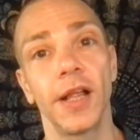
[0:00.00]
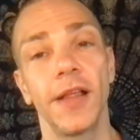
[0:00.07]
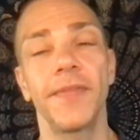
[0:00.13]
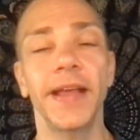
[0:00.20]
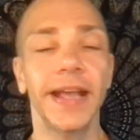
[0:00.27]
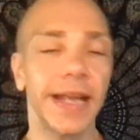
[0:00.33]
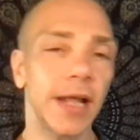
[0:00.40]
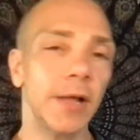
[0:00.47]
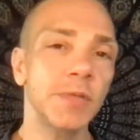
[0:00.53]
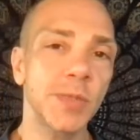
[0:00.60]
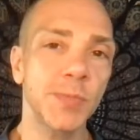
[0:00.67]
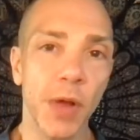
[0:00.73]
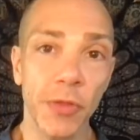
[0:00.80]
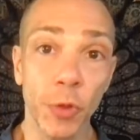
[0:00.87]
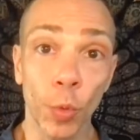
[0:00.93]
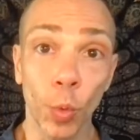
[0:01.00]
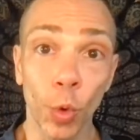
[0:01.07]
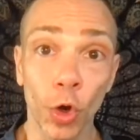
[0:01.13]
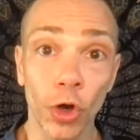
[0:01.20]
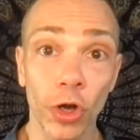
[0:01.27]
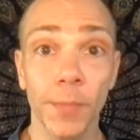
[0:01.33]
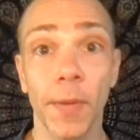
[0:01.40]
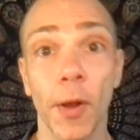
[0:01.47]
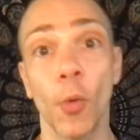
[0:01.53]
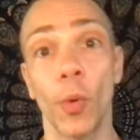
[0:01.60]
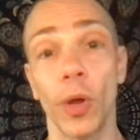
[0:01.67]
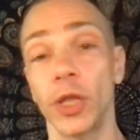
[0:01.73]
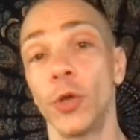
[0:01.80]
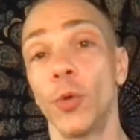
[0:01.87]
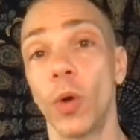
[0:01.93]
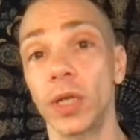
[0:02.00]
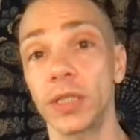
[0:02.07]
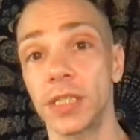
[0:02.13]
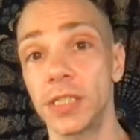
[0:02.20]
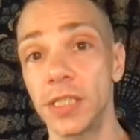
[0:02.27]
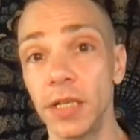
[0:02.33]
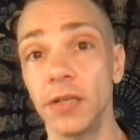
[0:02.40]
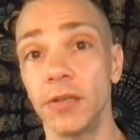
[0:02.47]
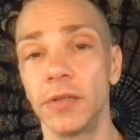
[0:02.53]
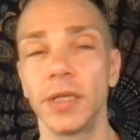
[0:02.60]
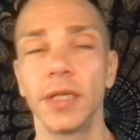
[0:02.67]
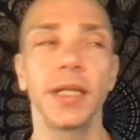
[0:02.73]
that can help spread the word about what you want to do.